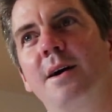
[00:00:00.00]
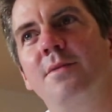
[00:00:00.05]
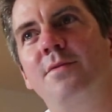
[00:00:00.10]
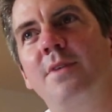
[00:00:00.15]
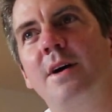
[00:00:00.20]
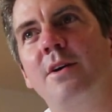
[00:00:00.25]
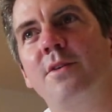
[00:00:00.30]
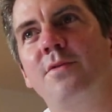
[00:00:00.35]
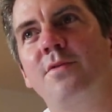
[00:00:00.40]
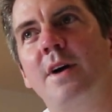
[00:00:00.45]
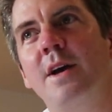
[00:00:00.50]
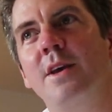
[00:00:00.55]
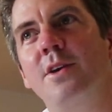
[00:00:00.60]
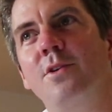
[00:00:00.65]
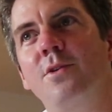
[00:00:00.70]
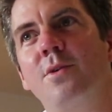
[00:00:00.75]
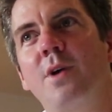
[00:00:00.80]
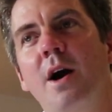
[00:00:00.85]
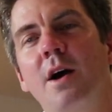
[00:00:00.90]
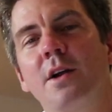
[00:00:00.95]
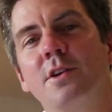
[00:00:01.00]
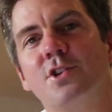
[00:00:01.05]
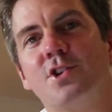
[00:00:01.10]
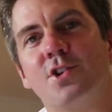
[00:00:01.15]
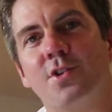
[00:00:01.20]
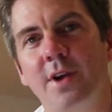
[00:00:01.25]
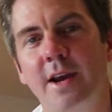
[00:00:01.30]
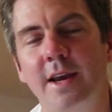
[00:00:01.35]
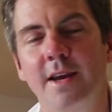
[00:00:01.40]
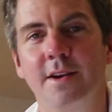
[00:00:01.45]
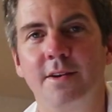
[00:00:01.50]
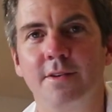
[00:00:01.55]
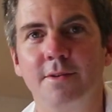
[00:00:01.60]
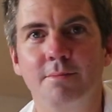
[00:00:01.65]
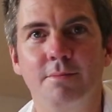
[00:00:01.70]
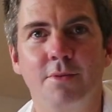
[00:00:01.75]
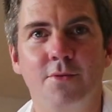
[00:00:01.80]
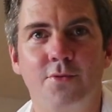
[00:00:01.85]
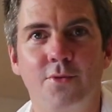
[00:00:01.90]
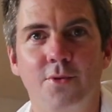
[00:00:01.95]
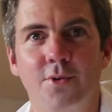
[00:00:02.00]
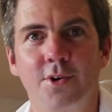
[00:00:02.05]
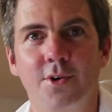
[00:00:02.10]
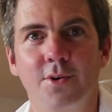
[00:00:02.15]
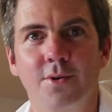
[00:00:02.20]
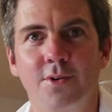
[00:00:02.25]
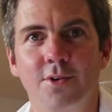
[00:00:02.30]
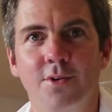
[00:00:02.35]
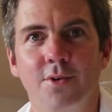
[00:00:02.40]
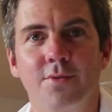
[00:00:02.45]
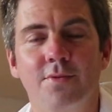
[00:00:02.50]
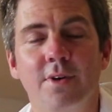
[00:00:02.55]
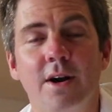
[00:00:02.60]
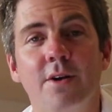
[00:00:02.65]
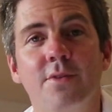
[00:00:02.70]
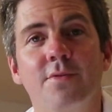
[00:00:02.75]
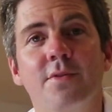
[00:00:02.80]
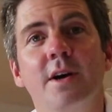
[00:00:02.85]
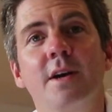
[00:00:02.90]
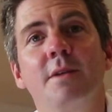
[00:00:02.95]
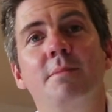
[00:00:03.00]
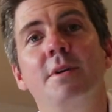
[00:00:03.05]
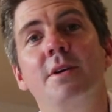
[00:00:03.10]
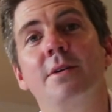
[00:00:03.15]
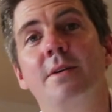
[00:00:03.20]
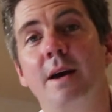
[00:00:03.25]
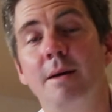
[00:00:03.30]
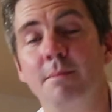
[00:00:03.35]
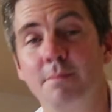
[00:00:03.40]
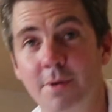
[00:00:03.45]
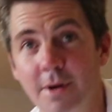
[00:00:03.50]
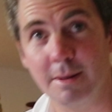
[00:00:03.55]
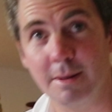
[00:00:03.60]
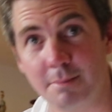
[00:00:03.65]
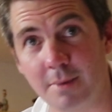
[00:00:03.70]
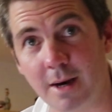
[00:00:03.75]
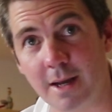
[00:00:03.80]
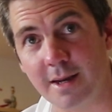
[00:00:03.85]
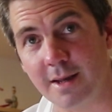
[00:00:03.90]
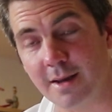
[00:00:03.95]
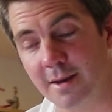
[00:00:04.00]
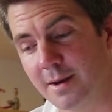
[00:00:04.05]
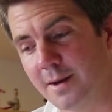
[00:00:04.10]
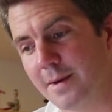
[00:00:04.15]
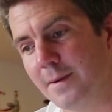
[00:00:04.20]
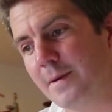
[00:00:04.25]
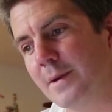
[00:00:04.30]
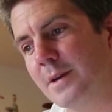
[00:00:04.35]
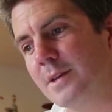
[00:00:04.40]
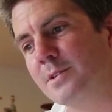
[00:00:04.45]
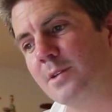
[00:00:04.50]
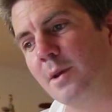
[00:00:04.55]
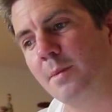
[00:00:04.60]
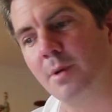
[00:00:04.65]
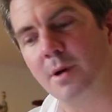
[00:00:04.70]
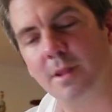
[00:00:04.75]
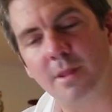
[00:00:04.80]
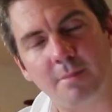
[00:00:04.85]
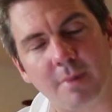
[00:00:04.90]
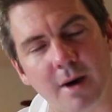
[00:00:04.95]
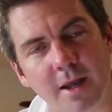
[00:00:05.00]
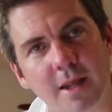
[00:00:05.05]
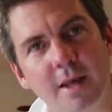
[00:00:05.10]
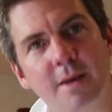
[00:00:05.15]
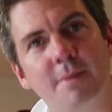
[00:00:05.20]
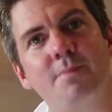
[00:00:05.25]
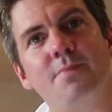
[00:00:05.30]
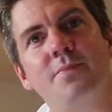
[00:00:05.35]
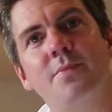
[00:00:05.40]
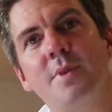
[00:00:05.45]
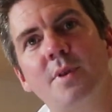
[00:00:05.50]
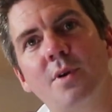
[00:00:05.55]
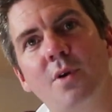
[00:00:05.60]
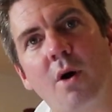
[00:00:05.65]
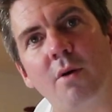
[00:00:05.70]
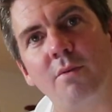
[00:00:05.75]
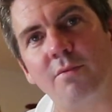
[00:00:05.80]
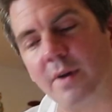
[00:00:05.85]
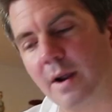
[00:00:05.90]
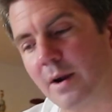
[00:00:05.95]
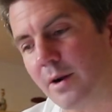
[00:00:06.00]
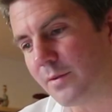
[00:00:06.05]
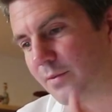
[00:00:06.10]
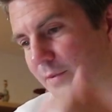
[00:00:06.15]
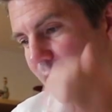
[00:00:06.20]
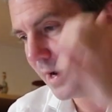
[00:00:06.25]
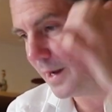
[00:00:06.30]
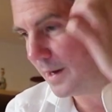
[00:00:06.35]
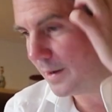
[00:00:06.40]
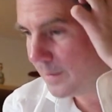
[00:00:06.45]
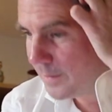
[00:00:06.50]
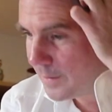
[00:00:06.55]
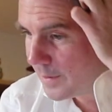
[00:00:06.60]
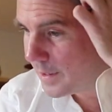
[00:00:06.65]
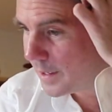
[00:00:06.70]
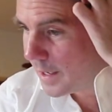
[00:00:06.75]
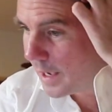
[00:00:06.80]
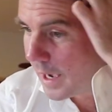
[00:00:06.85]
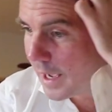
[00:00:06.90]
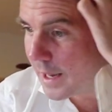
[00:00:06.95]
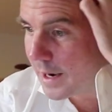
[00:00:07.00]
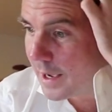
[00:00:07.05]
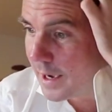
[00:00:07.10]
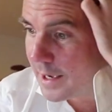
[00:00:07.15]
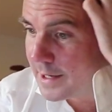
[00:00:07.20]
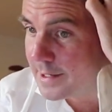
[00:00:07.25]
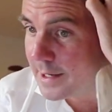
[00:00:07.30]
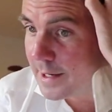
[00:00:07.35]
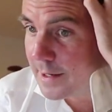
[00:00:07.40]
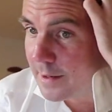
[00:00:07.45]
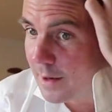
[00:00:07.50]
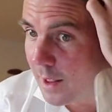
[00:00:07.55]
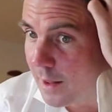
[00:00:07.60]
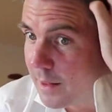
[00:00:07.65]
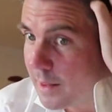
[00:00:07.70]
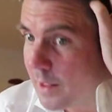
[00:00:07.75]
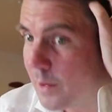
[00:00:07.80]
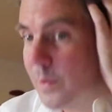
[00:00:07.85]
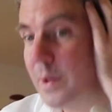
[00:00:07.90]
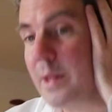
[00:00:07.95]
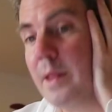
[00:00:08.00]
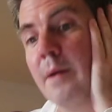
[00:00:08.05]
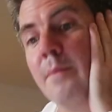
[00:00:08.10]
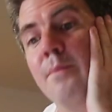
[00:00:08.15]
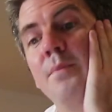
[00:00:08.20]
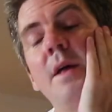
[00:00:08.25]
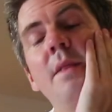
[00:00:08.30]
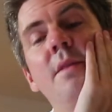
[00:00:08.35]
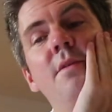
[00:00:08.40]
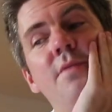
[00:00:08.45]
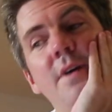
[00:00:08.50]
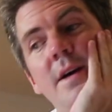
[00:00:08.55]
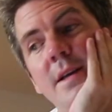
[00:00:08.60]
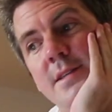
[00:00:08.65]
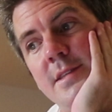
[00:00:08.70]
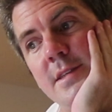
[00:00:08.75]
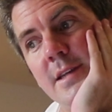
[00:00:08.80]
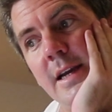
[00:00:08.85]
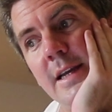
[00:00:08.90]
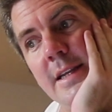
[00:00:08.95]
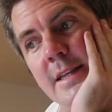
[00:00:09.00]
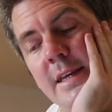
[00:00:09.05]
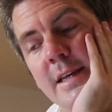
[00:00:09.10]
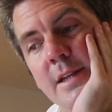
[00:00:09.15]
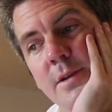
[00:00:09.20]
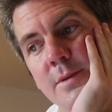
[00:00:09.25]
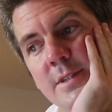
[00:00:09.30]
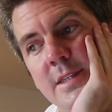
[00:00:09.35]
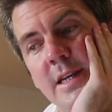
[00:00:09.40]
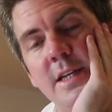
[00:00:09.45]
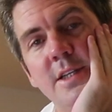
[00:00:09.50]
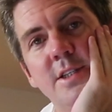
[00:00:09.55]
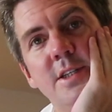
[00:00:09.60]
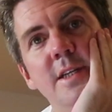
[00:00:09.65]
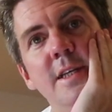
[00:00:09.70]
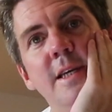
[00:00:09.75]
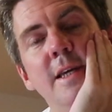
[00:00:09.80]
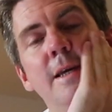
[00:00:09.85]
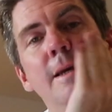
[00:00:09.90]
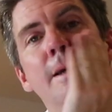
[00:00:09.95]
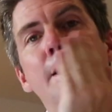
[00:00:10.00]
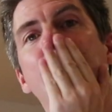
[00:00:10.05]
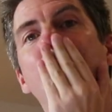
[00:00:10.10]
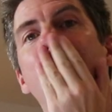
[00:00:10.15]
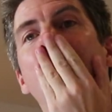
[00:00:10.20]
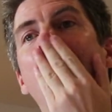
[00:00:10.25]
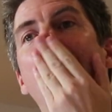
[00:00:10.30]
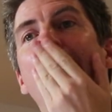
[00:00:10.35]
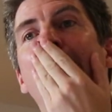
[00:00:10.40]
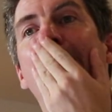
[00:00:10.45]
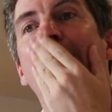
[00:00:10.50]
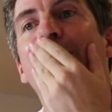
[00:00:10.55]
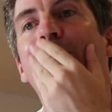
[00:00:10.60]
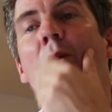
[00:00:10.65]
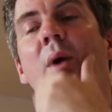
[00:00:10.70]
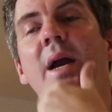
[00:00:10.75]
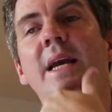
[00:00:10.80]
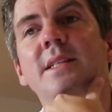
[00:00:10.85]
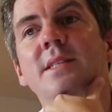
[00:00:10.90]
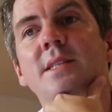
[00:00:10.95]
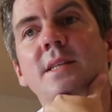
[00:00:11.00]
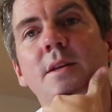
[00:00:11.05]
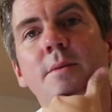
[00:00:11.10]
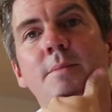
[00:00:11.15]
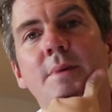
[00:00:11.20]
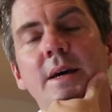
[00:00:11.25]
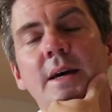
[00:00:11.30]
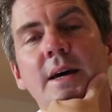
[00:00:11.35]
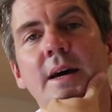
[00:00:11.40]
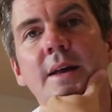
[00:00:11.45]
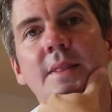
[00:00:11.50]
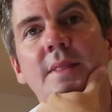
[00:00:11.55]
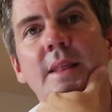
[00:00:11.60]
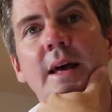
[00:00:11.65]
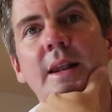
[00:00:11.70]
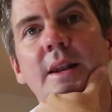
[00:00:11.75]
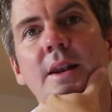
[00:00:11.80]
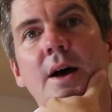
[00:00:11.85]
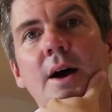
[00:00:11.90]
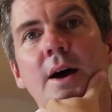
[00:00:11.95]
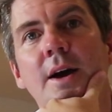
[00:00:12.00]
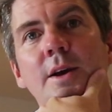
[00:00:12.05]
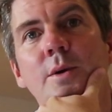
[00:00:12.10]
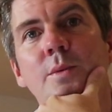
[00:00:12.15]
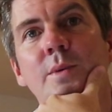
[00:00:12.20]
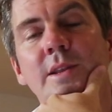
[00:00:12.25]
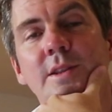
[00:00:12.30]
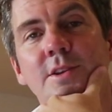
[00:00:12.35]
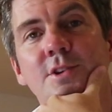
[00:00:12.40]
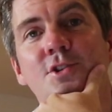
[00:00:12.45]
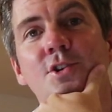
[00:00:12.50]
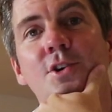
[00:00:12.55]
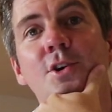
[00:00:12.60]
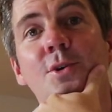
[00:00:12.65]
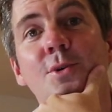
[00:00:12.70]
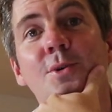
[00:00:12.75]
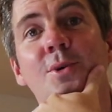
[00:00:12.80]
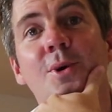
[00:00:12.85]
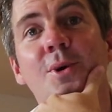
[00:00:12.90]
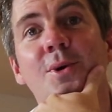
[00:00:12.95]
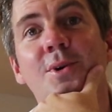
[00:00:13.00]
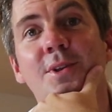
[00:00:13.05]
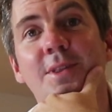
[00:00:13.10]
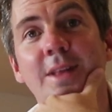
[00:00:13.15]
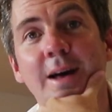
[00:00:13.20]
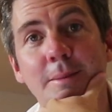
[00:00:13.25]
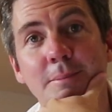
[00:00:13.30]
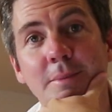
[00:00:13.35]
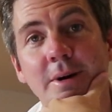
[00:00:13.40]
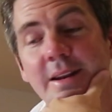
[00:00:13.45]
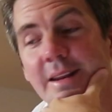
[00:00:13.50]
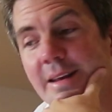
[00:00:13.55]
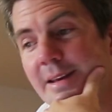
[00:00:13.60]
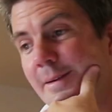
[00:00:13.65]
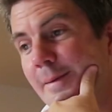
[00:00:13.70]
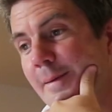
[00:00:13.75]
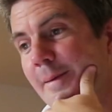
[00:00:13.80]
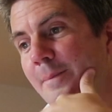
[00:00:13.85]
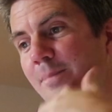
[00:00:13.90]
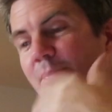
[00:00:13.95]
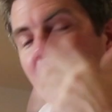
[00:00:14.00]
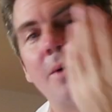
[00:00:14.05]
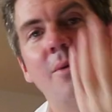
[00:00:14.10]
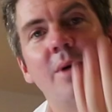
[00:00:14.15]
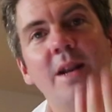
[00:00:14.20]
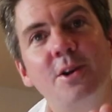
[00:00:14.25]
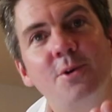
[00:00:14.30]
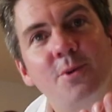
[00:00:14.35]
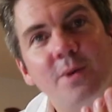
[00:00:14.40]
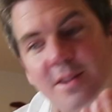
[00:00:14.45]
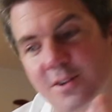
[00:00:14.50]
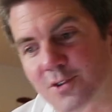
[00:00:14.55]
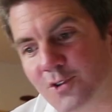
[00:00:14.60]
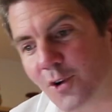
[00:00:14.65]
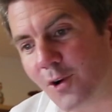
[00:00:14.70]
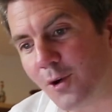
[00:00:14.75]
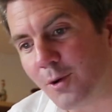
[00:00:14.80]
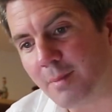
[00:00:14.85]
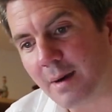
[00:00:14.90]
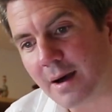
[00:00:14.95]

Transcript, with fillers: verify you can't trade before you're verified, but you can in money. So I put in the money, got verified, and I did nothing with it. And the first thing I did was actually waited a bit, and then I withdrew all of that money. Now when you withdraw